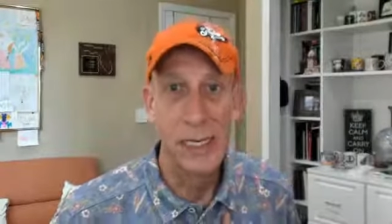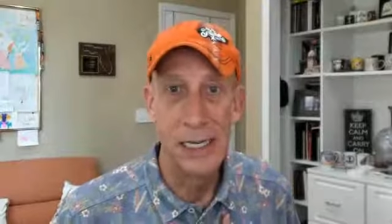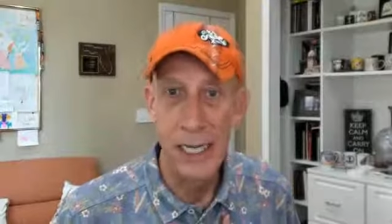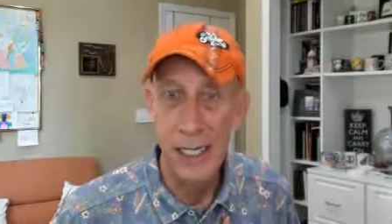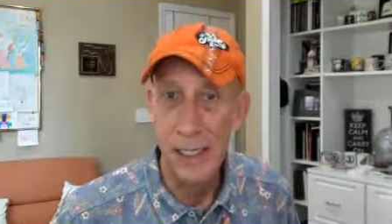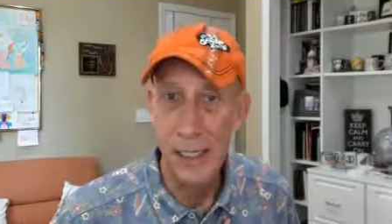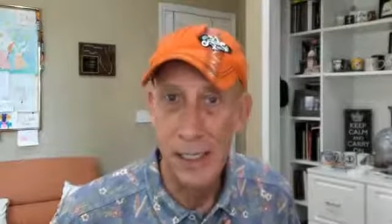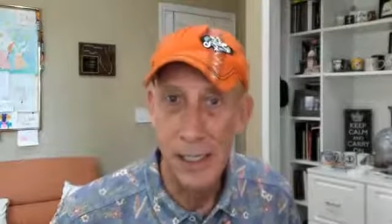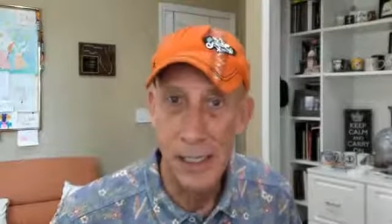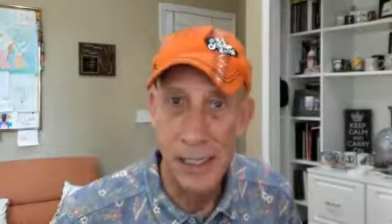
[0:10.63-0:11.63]

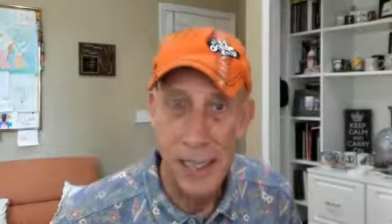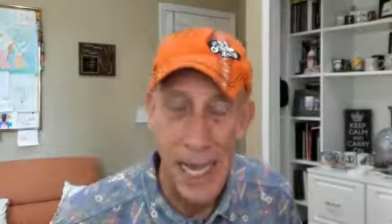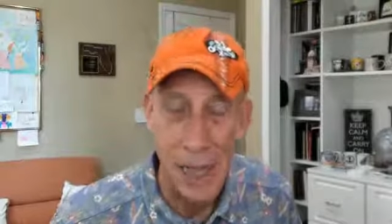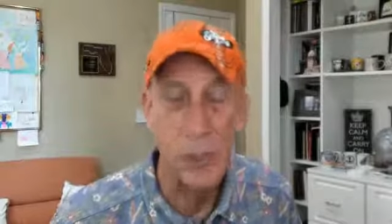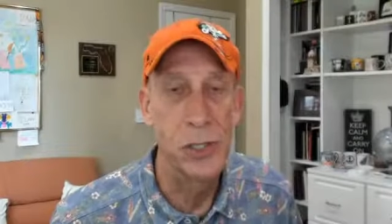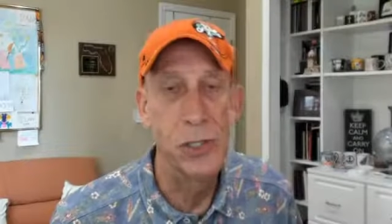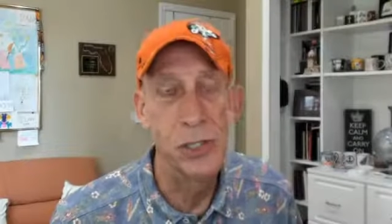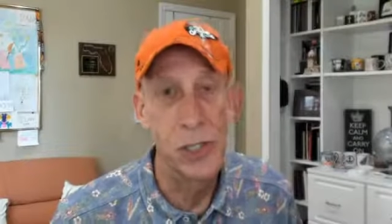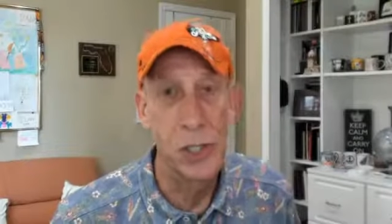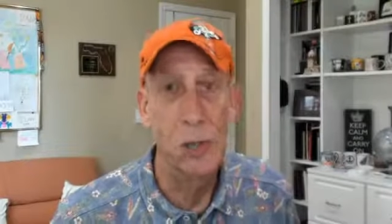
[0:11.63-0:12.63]
encountered
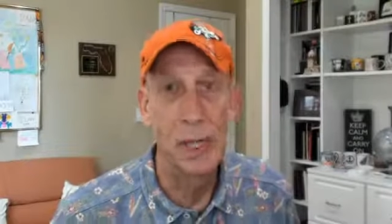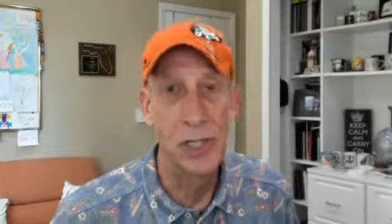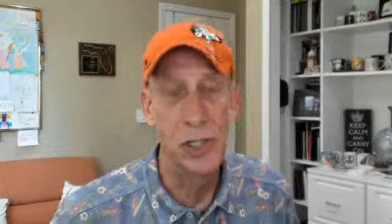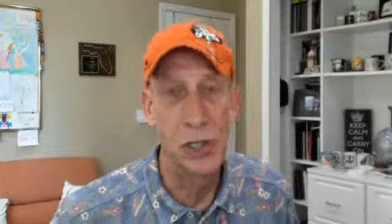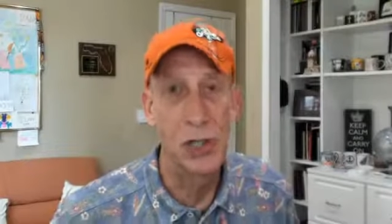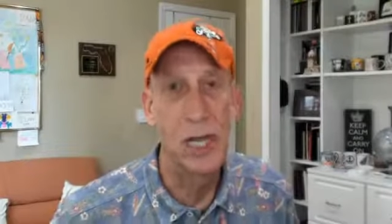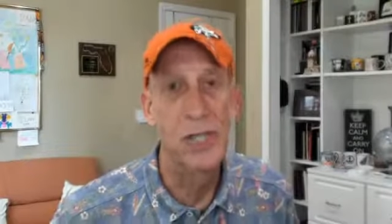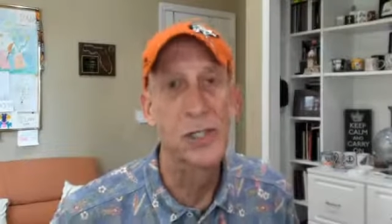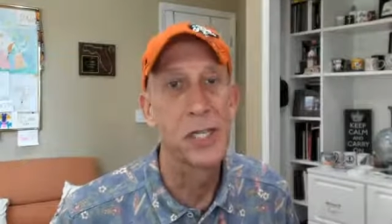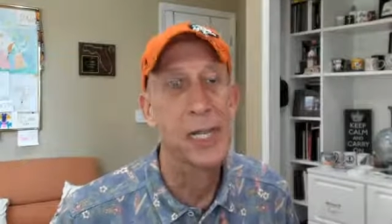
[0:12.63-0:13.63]
so much
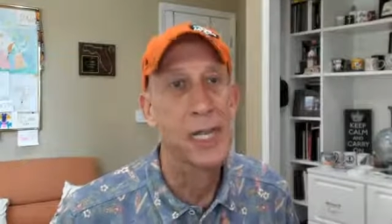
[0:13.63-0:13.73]
loss.